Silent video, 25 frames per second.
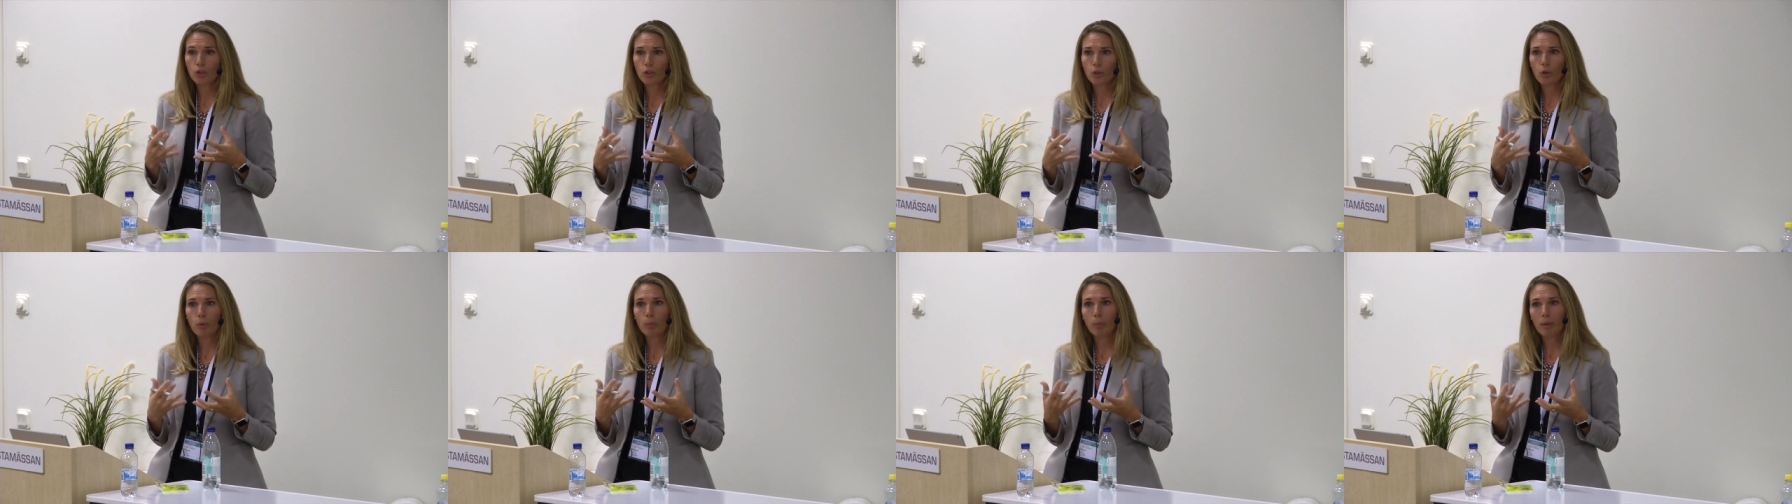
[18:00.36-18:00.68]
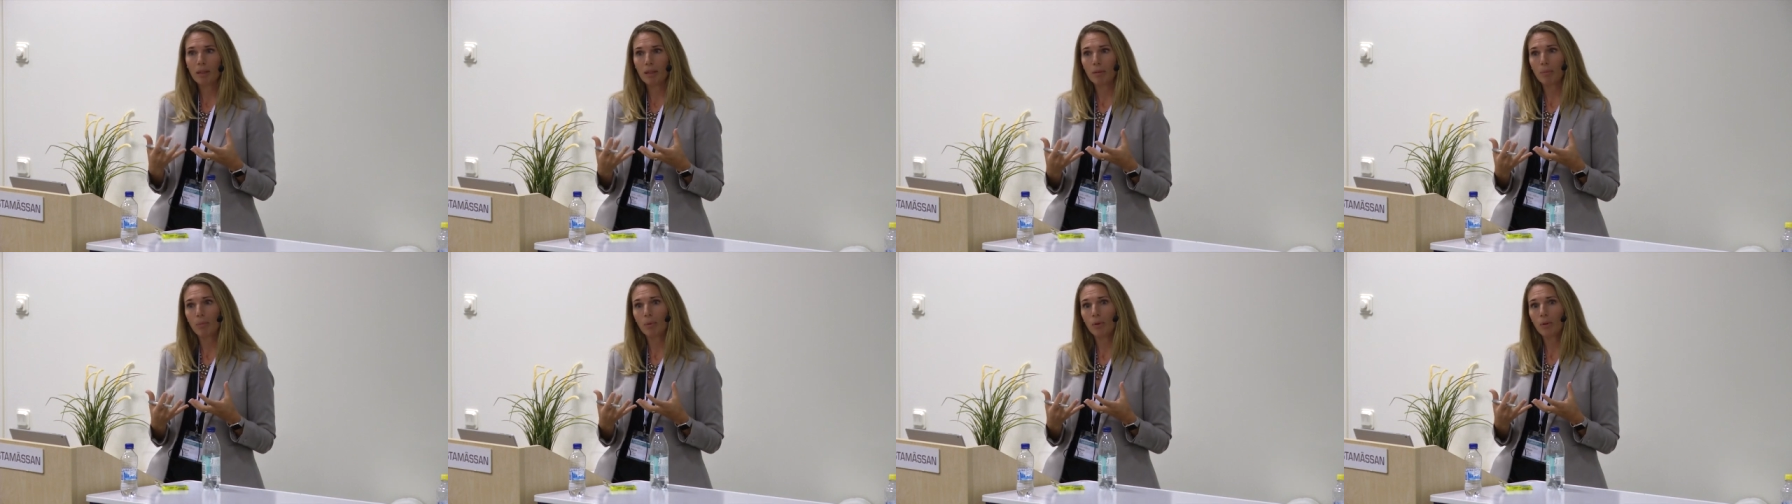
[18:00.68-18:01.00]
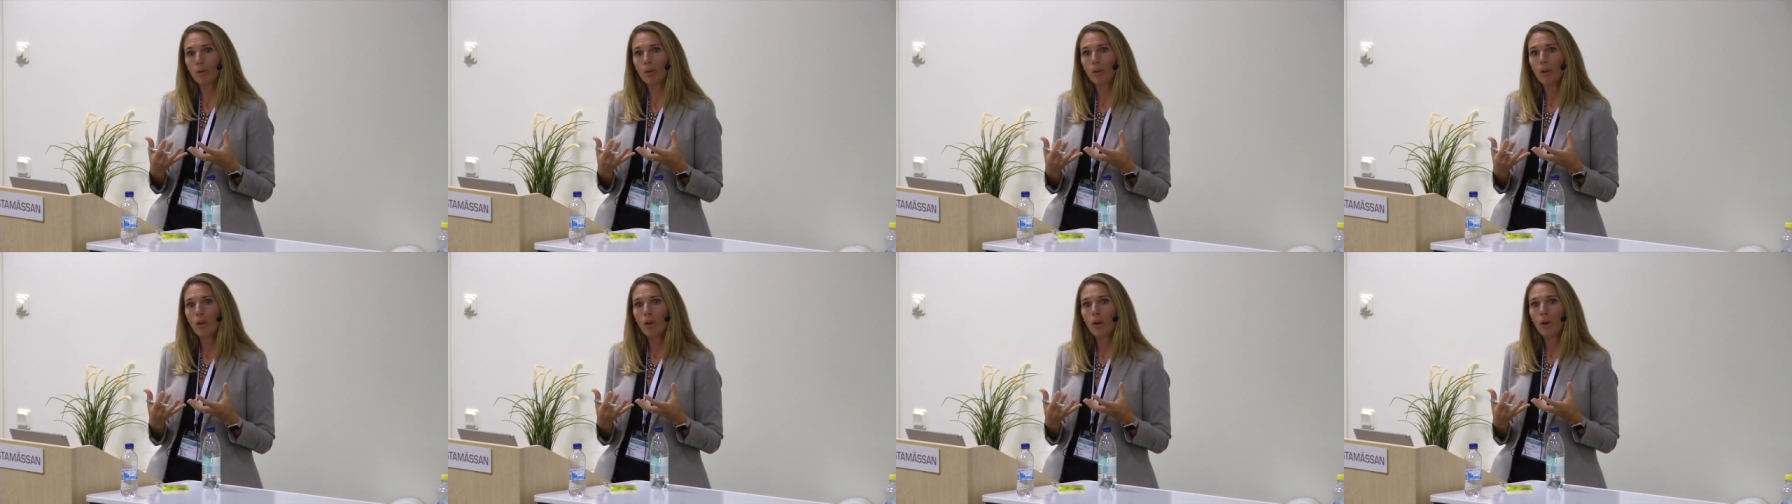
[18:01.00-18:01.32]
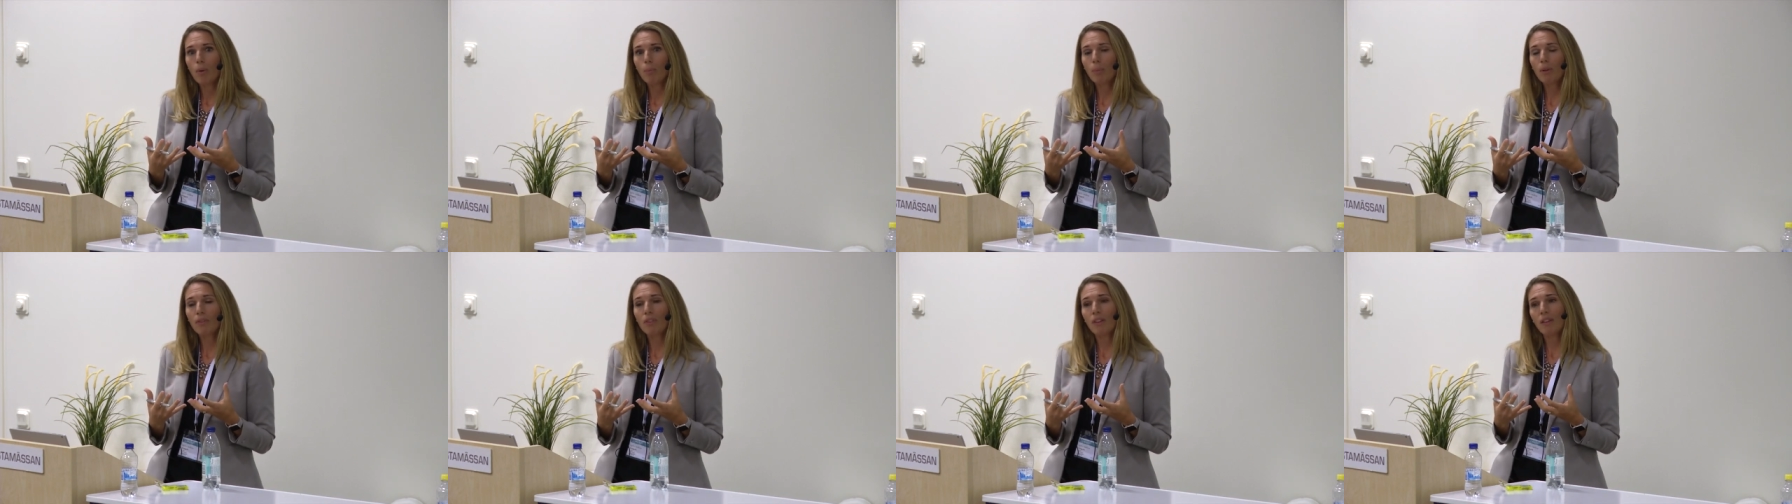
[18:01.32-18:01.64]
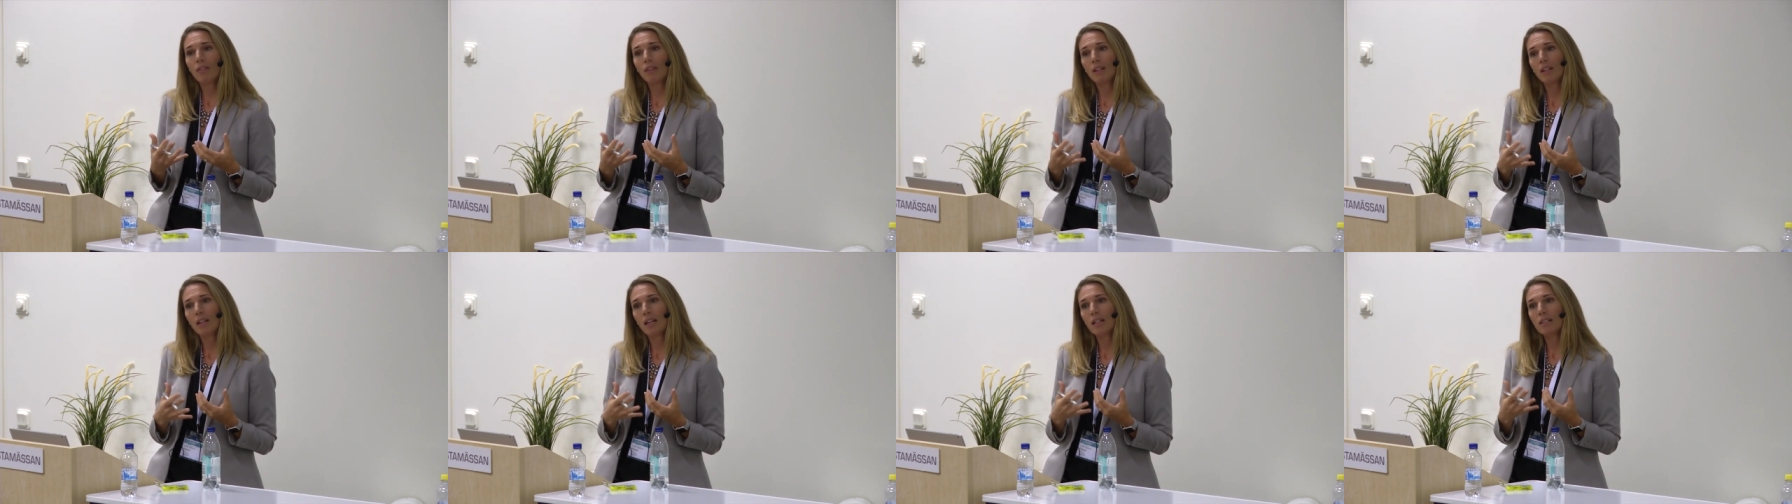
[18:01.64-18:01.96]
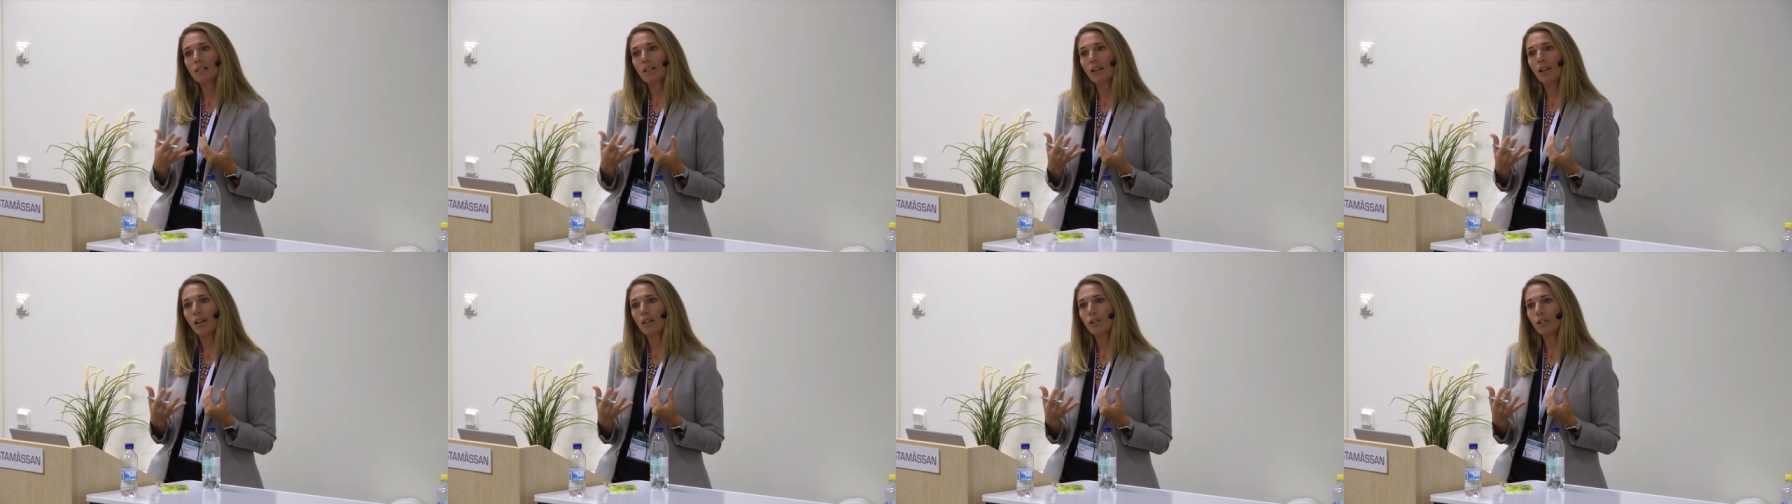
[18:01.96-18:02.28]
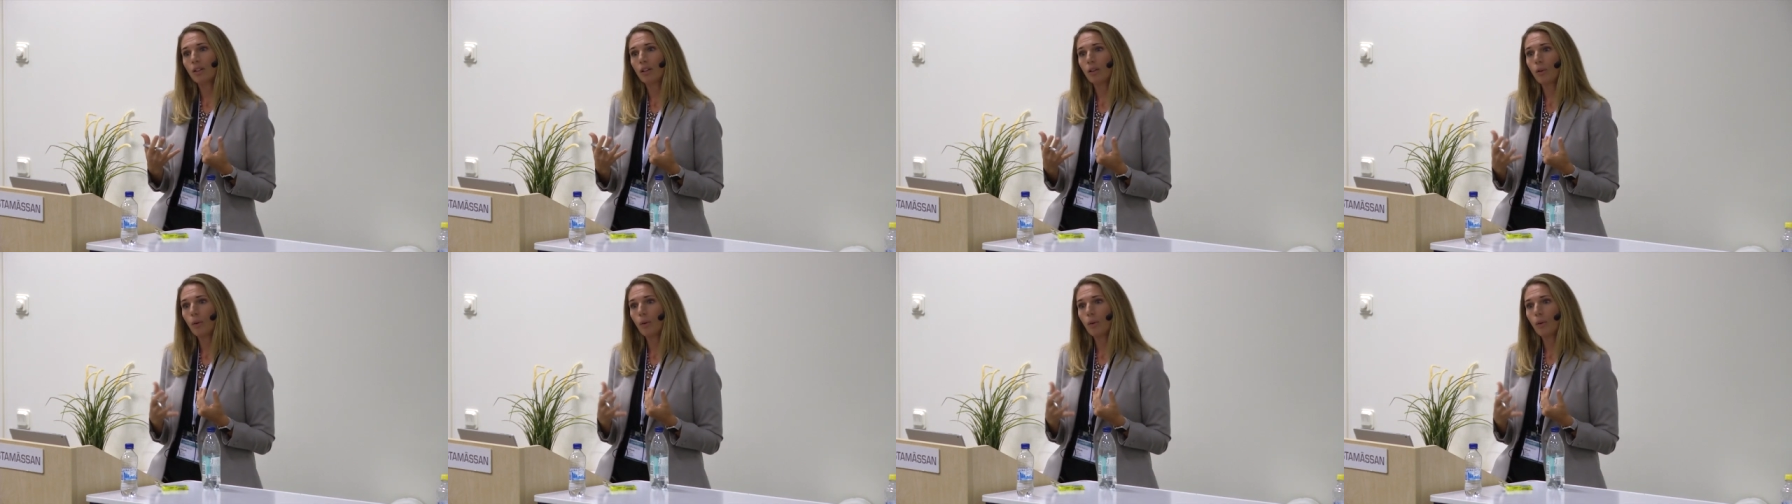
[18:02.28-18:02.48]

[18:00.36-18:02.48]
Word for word: show people but then the next que